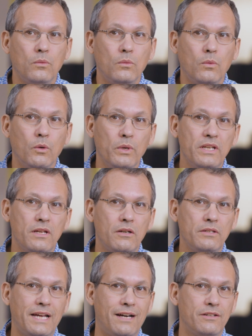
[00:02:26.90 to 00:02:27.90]
What we know
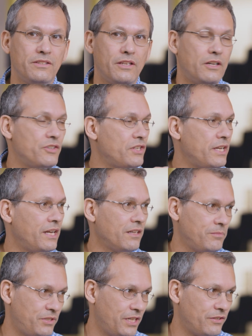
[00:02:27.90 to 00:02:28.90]
now is that our genetic
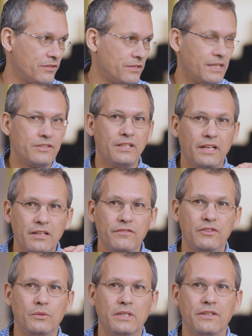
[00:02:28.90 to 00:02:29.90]
mutations actually
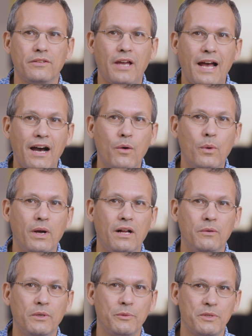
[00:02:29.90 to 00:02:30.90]
influence how well
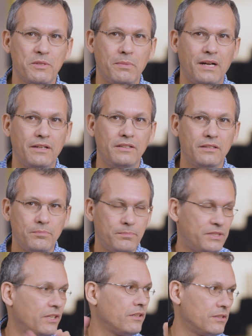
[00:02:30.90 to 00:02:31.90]
we respond to
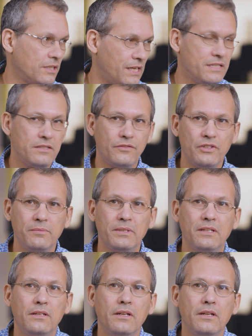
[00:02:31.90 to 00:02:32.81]
particular kinds of treatment,